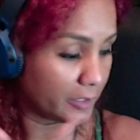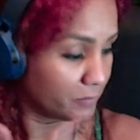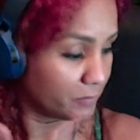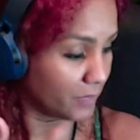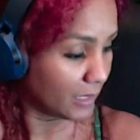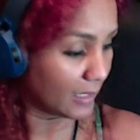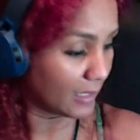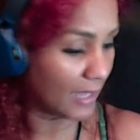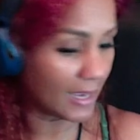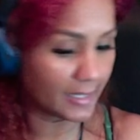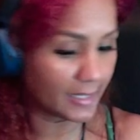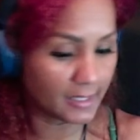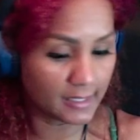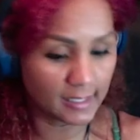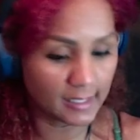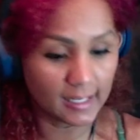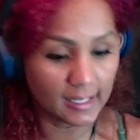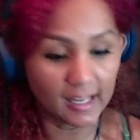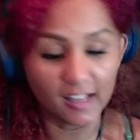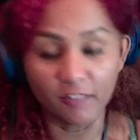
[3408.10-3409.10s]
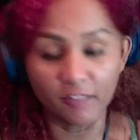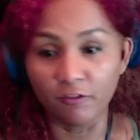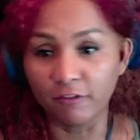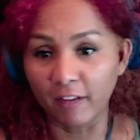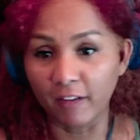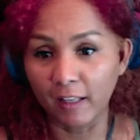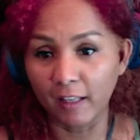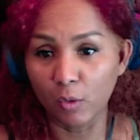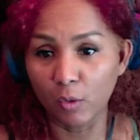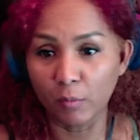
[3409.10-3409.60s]
like and
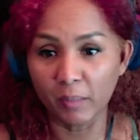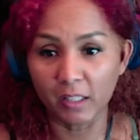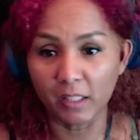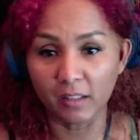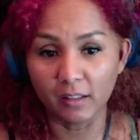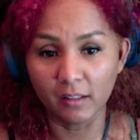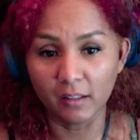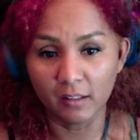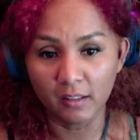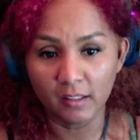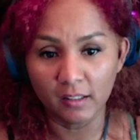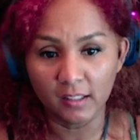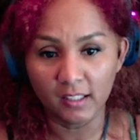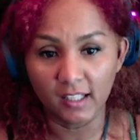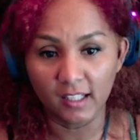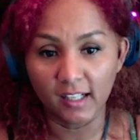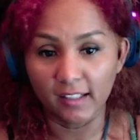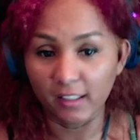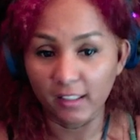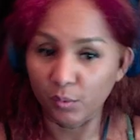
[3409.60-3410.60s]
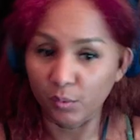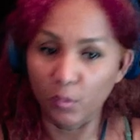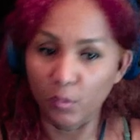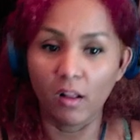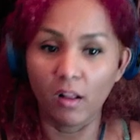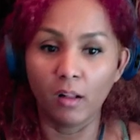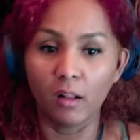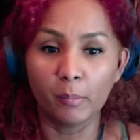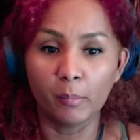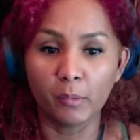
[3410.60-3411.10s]
follow me, and as
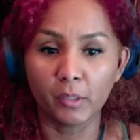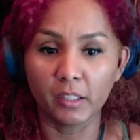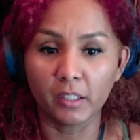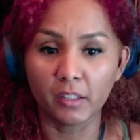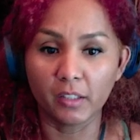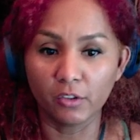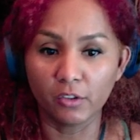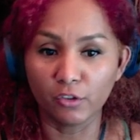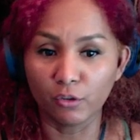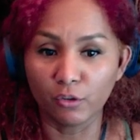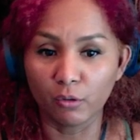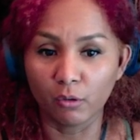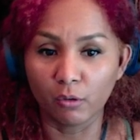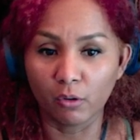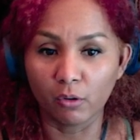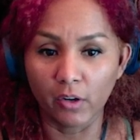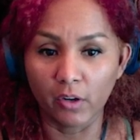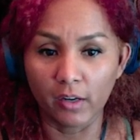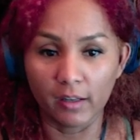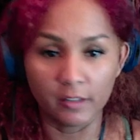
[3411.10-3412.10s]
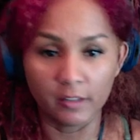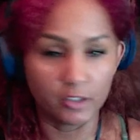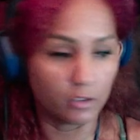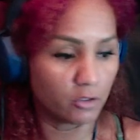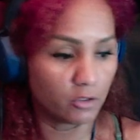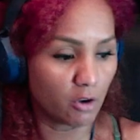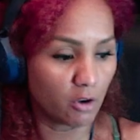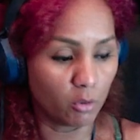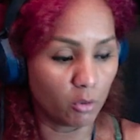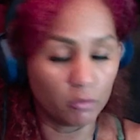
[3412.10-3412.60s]
well put it on your, you
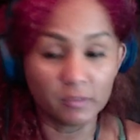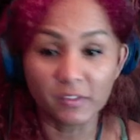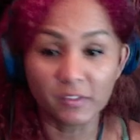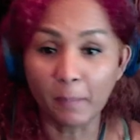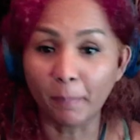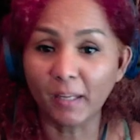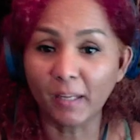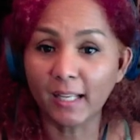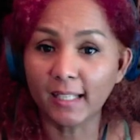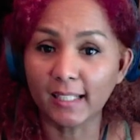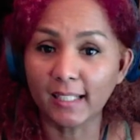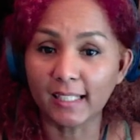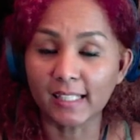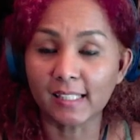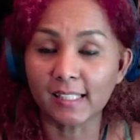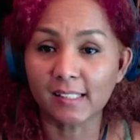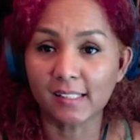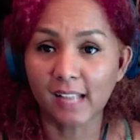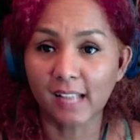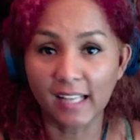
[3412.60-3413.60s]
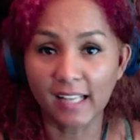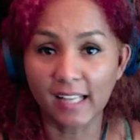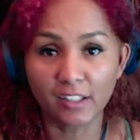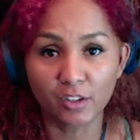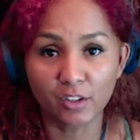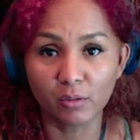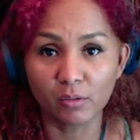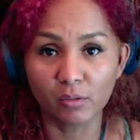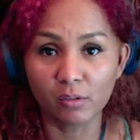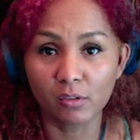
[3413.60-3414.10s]
know, the playlist,
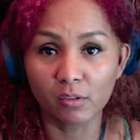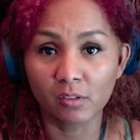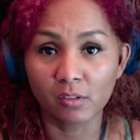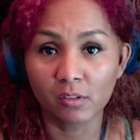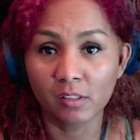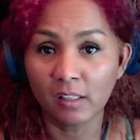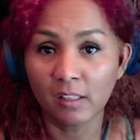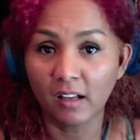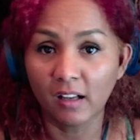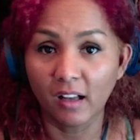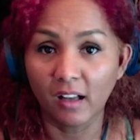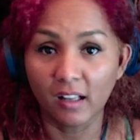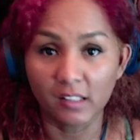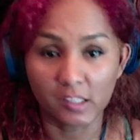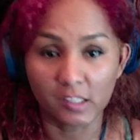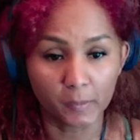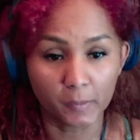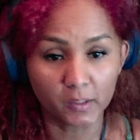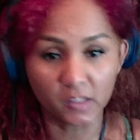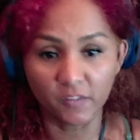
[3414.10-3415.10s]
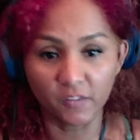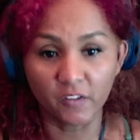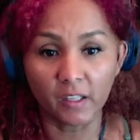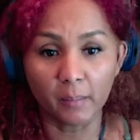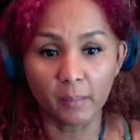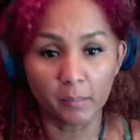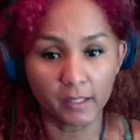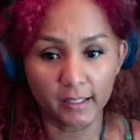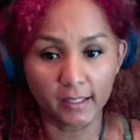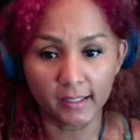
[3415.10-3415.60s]
iTunes and Spotify
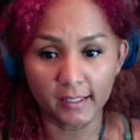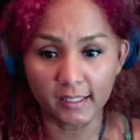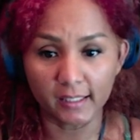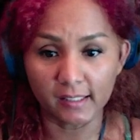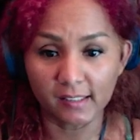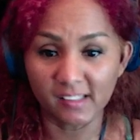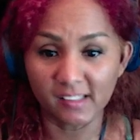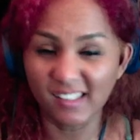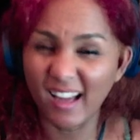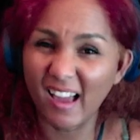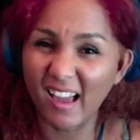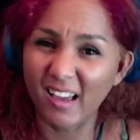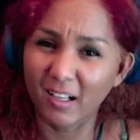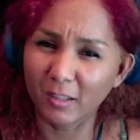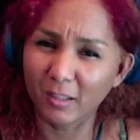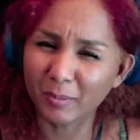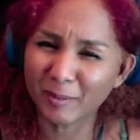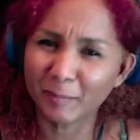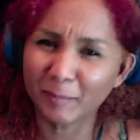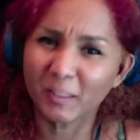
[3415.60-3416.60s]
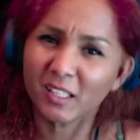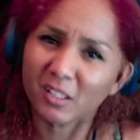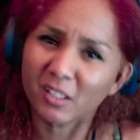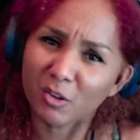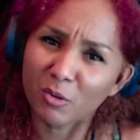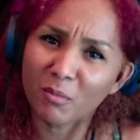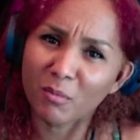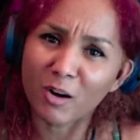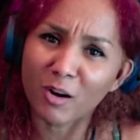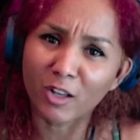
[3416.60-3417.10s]
playlist. That helps me
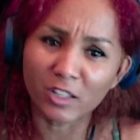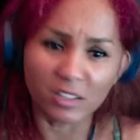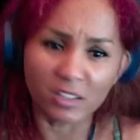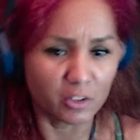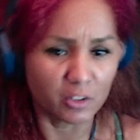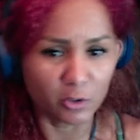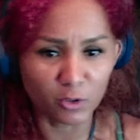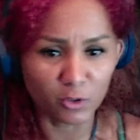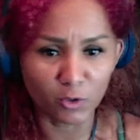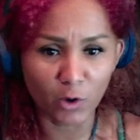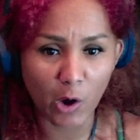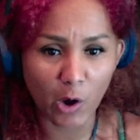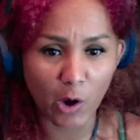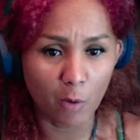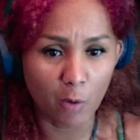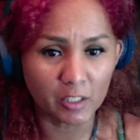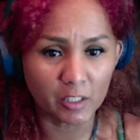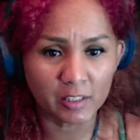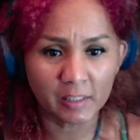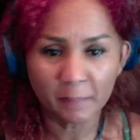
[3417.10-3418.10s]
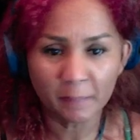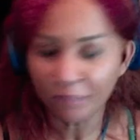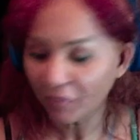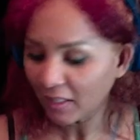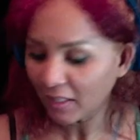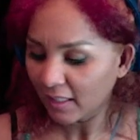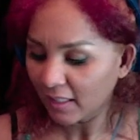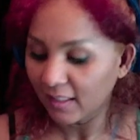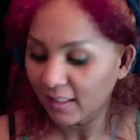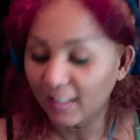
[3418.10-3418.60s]
so much, and you don't know how much.
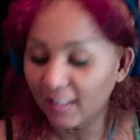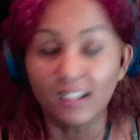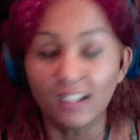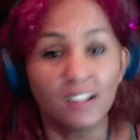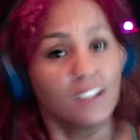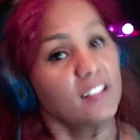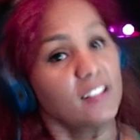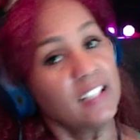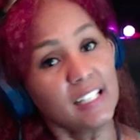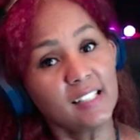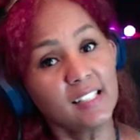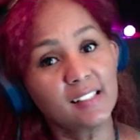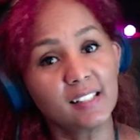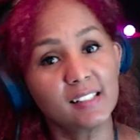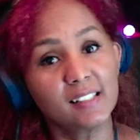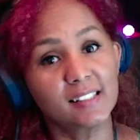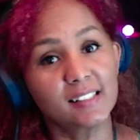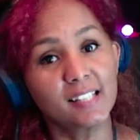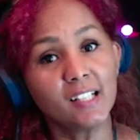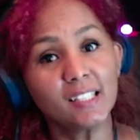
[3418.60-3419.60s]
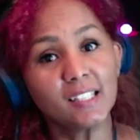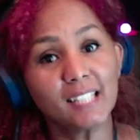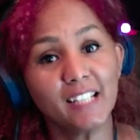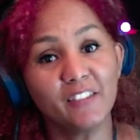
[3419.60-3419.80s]
This is Sunday